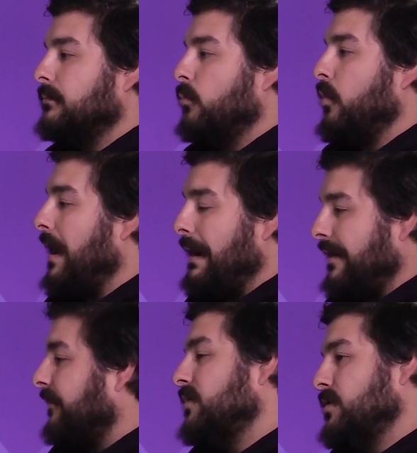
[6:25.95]
without
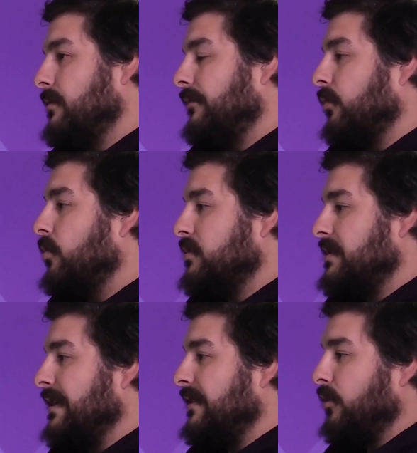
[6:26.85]
having to have
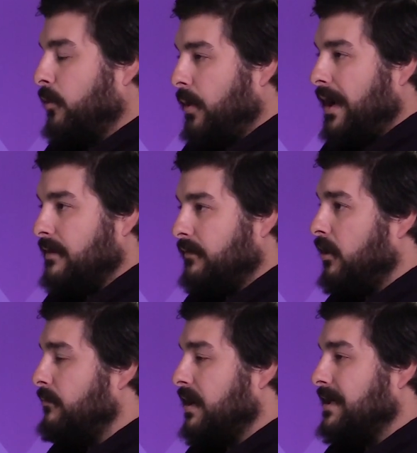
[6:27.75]
recorded anything or put any of
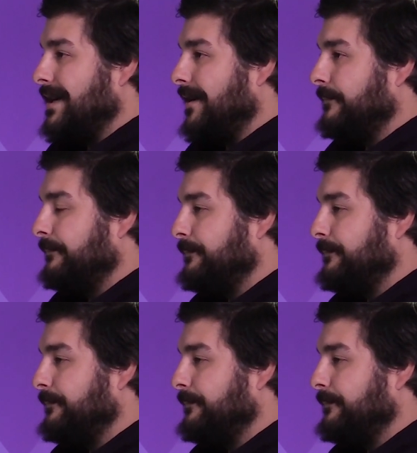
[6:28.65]
your own money down.